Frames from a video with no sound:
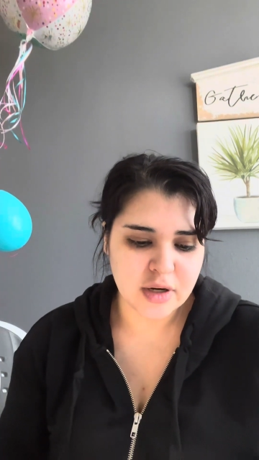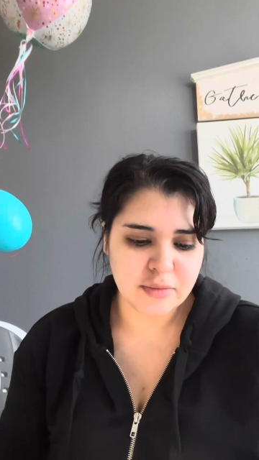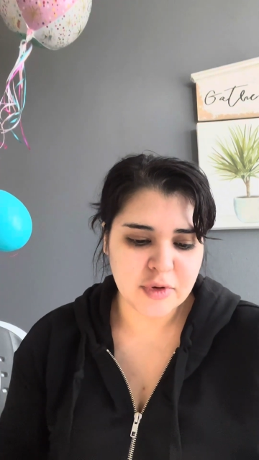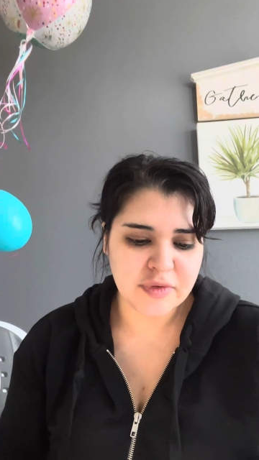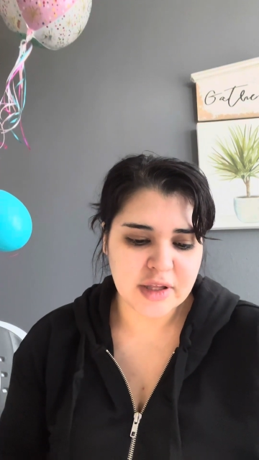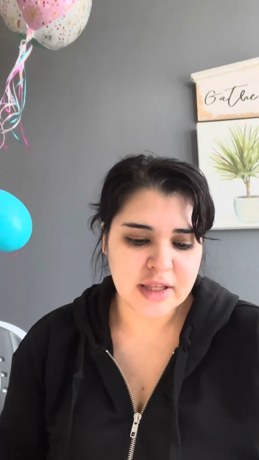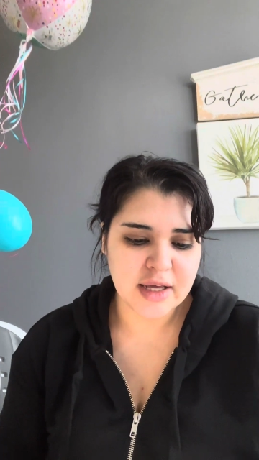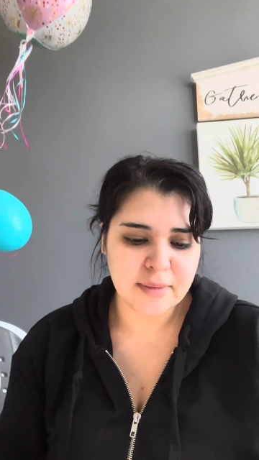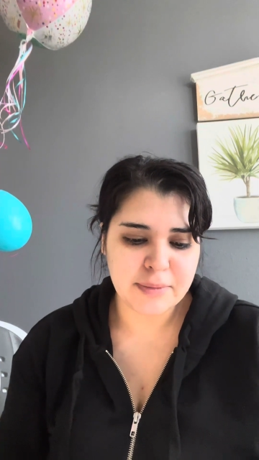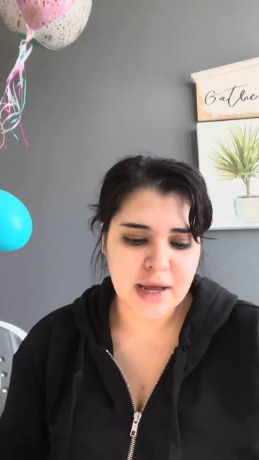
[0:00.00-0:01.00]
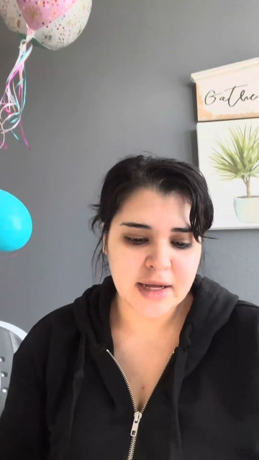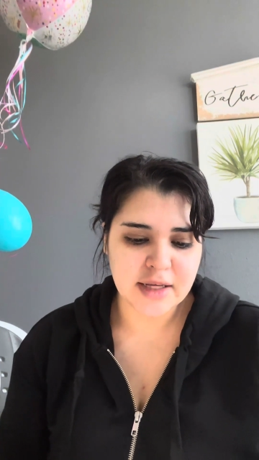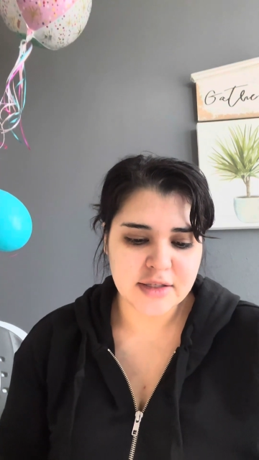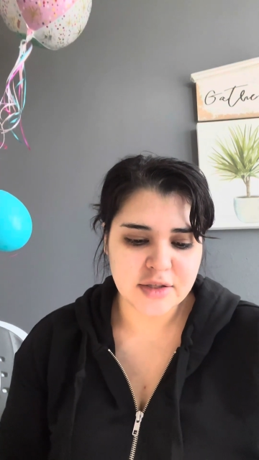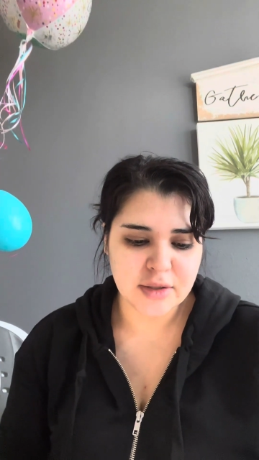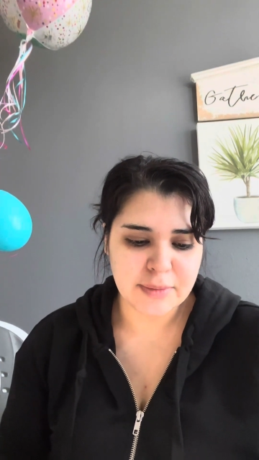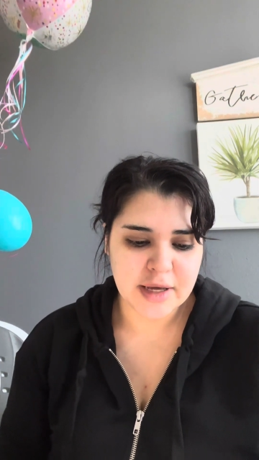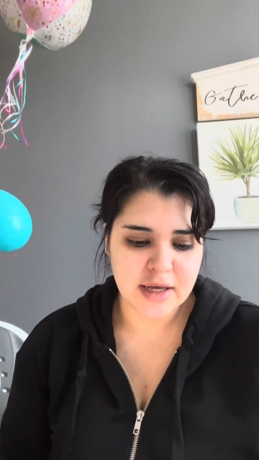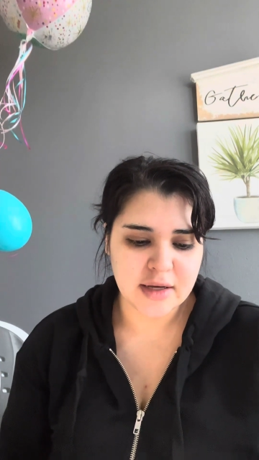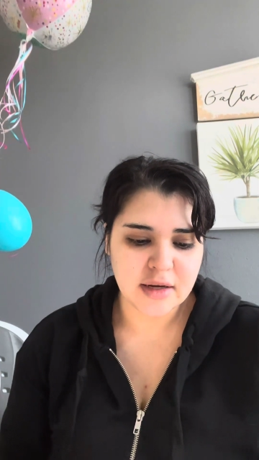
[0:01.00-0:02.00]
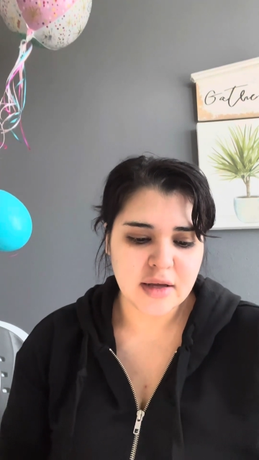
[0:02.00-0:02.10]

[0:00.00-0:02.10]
move the client back into the bed,